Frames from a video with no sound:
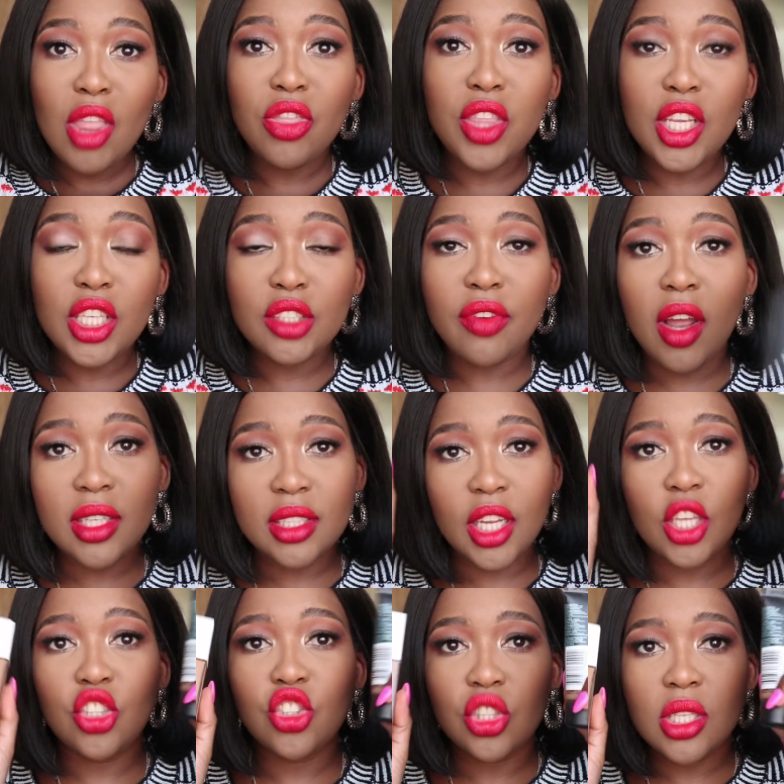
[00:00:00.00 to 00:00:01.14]
these
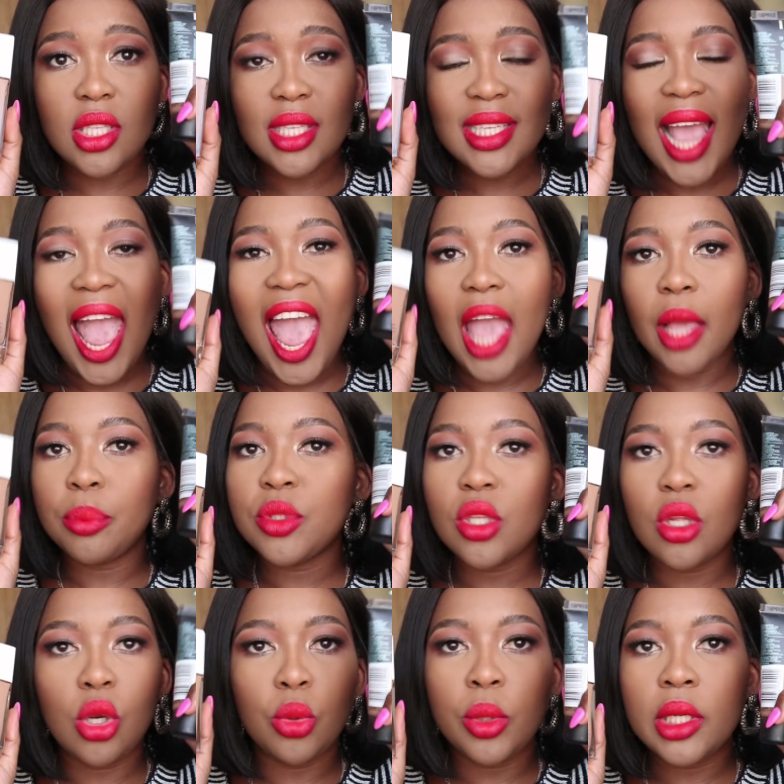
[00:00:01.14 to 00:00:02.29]
foundations.
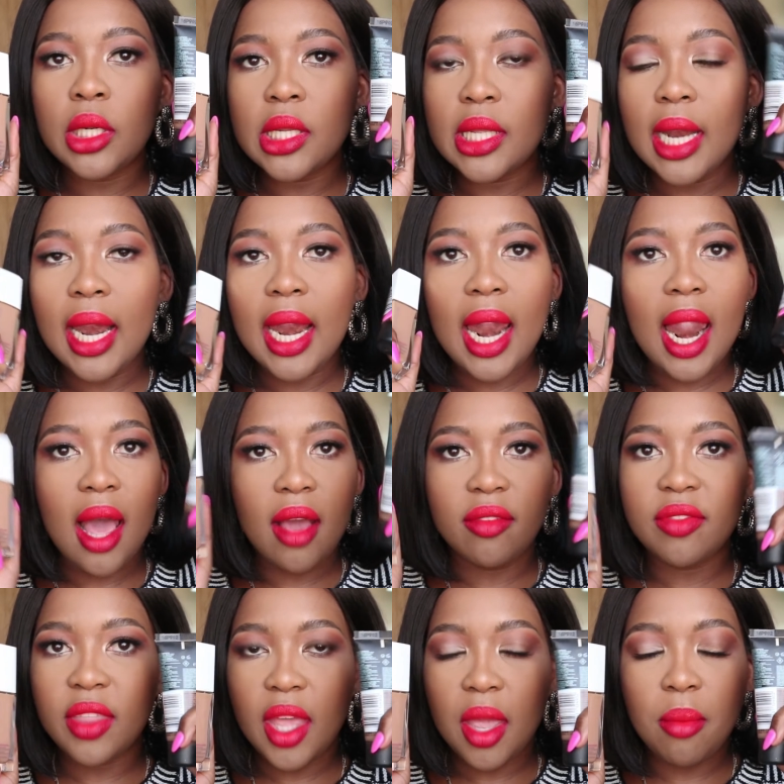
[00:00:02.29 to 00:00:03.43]
Absolutely
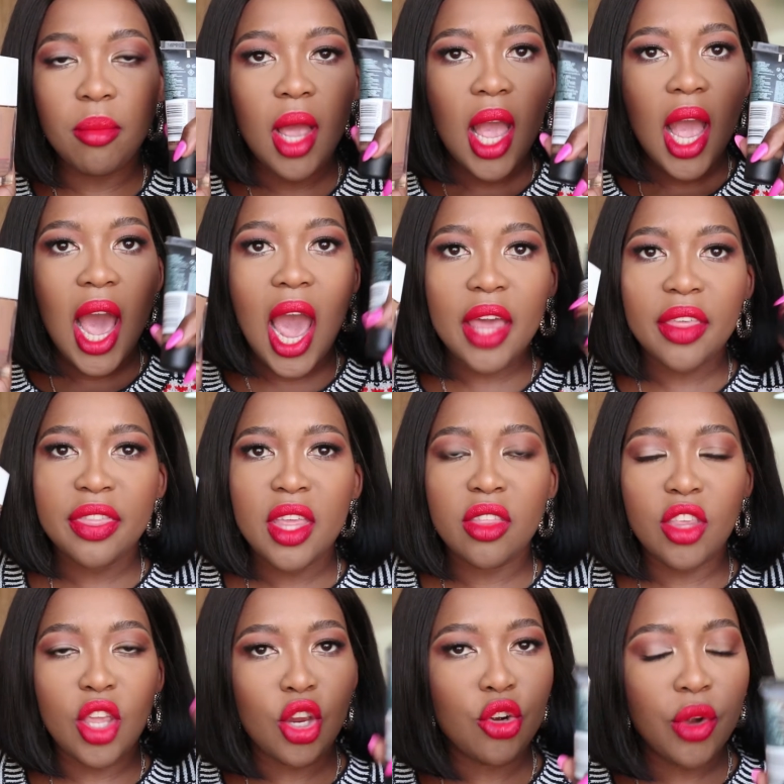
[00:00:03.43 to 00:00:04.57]
love them. I think
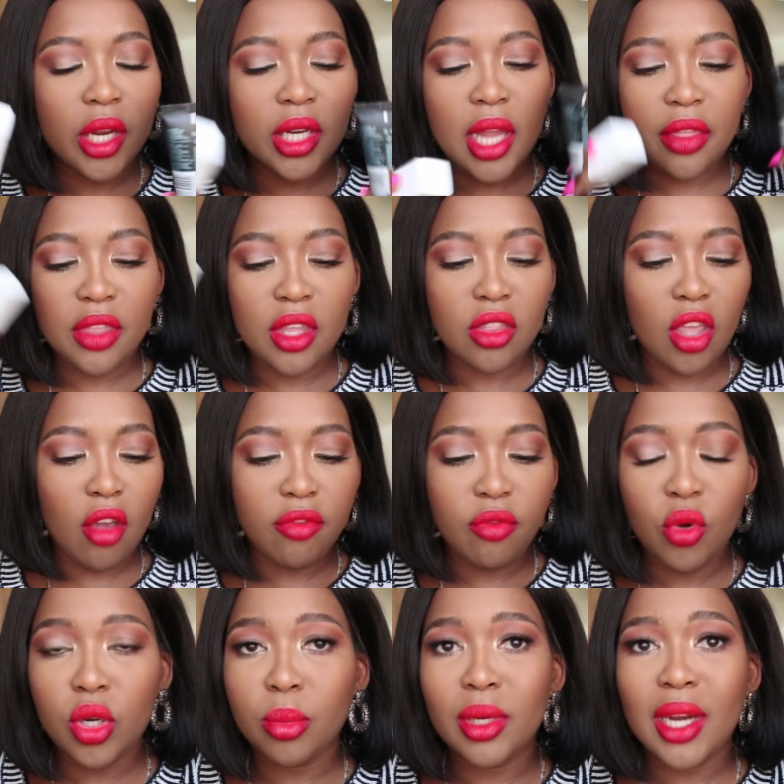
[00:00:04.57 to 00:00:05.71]
they're great. I think they're
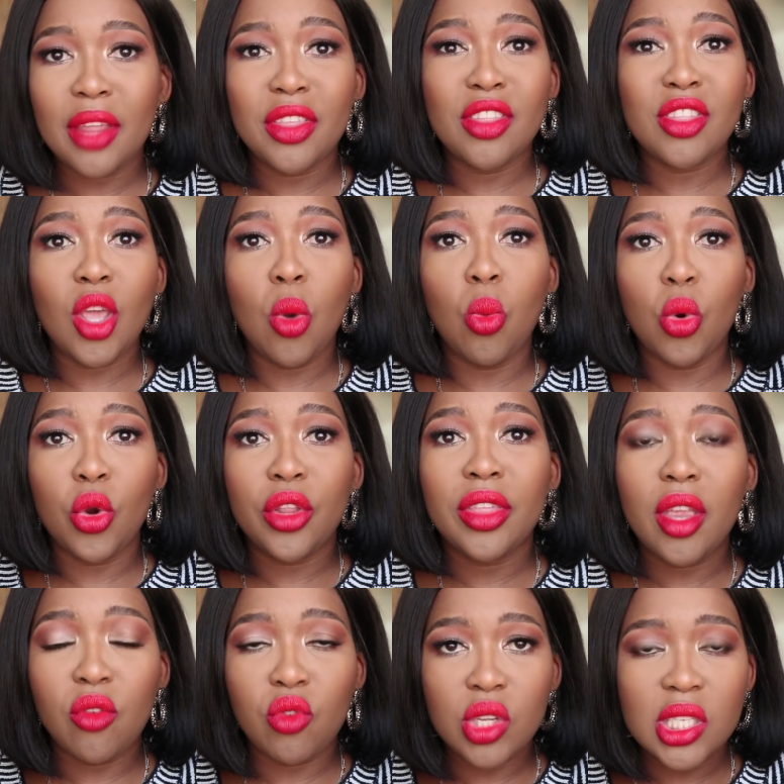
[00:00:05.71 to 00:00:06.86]
affordable. I think they're worth
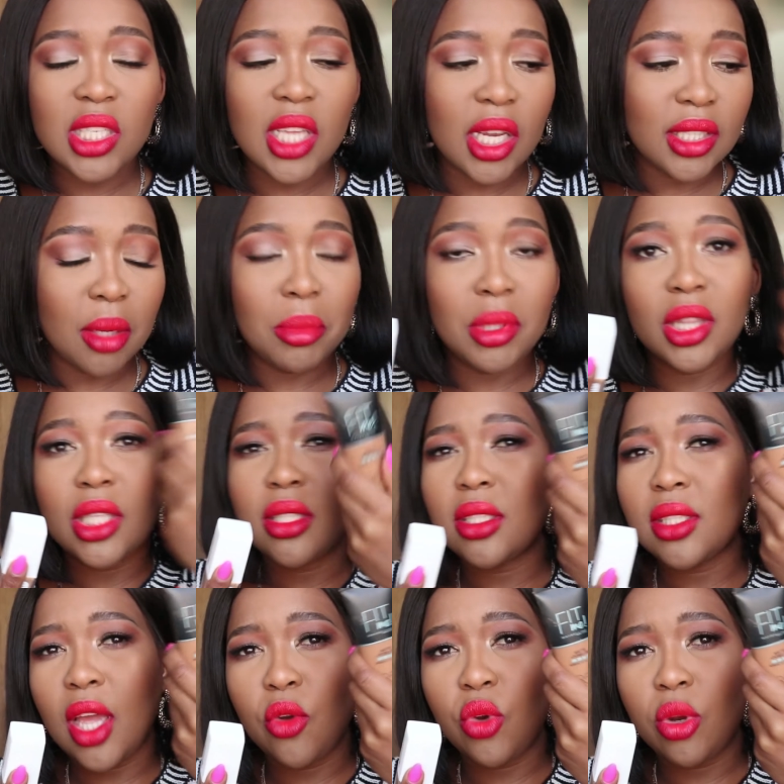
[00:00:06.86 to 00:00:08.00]
every cent. I mean, this is
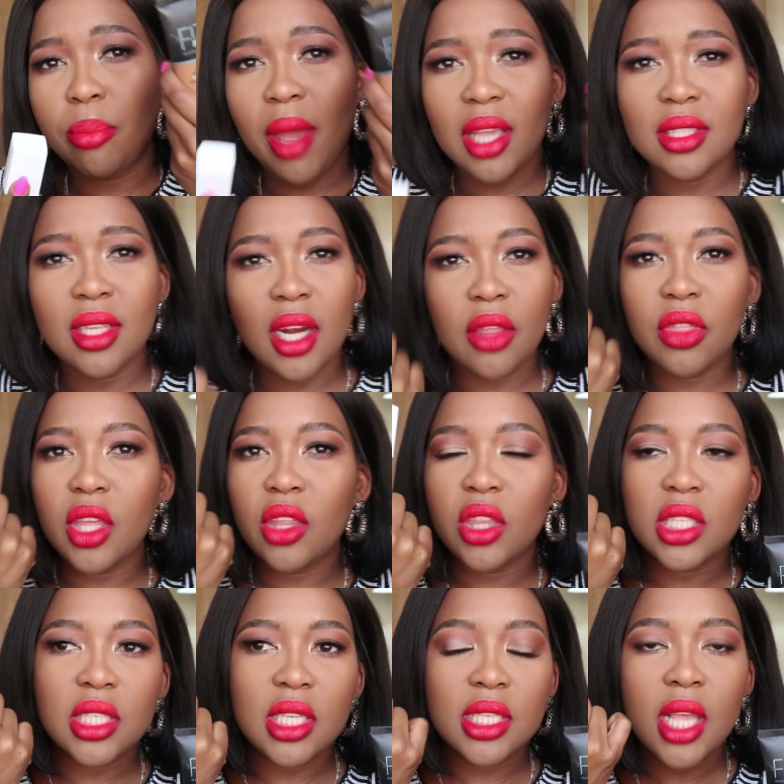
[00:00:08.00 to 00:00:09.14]
100 bucks and I think
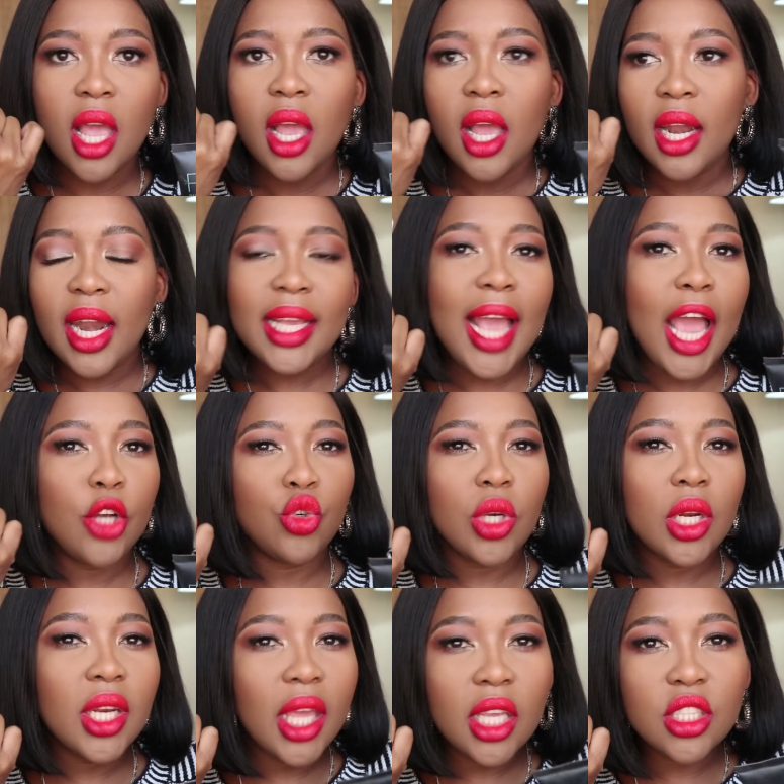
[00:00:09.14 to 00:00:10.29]
this is like
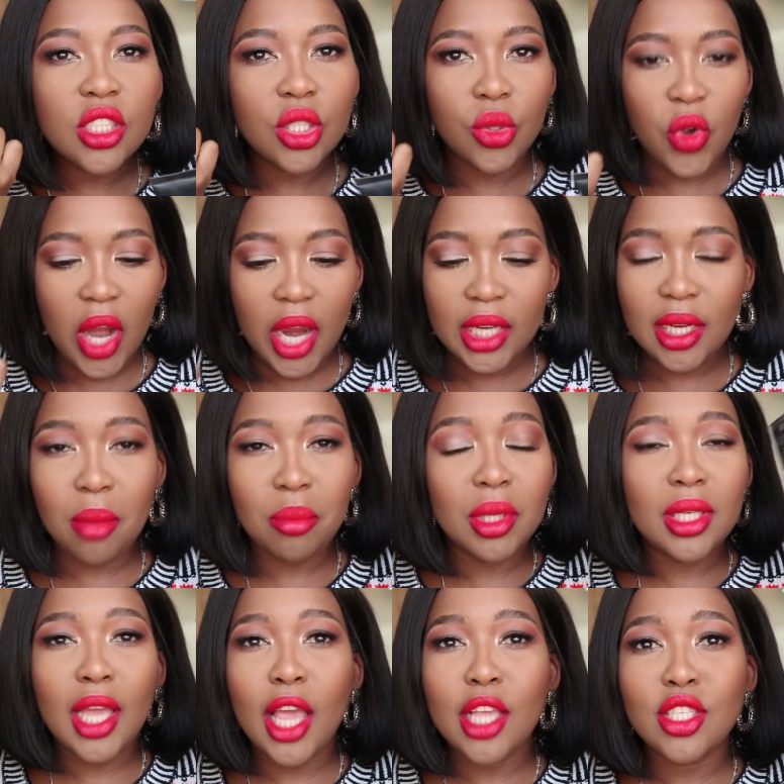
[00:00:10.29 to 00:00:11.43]
180 rand. I
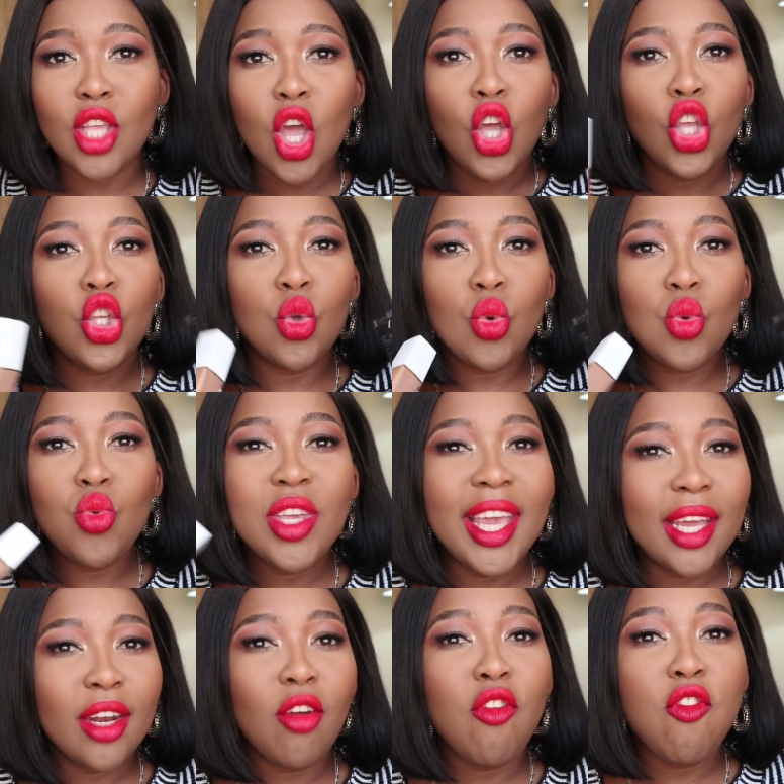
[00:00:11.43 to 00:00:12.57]
mean guys, you
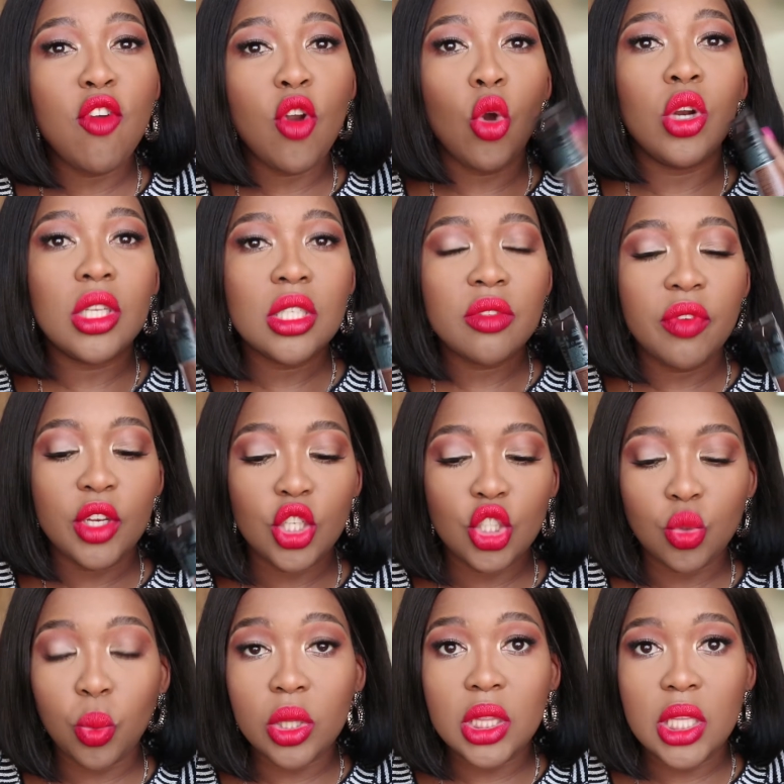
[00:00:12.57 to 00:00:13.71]
get a flawless
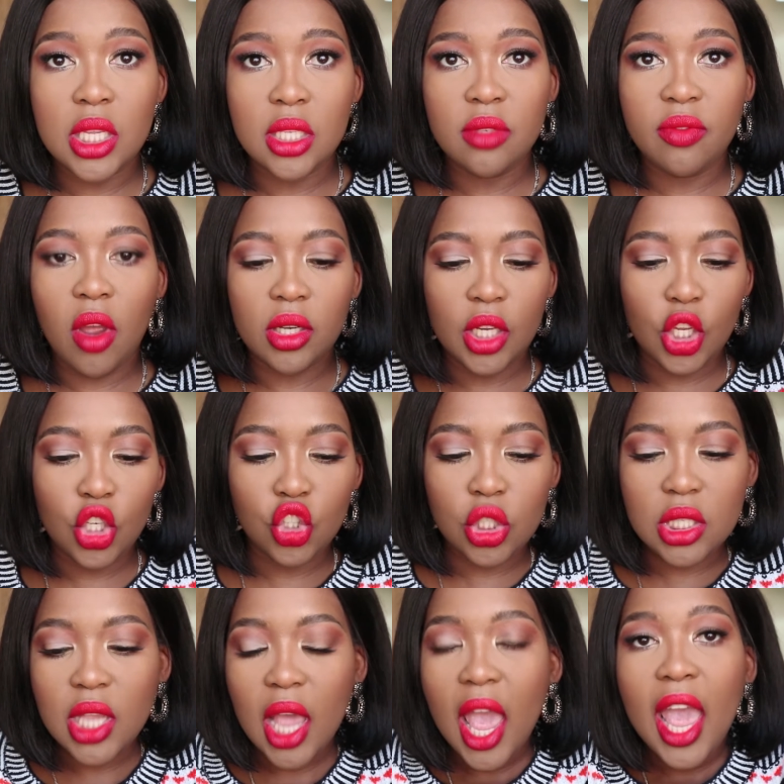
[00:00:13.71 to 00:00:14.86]
finish with these foundations.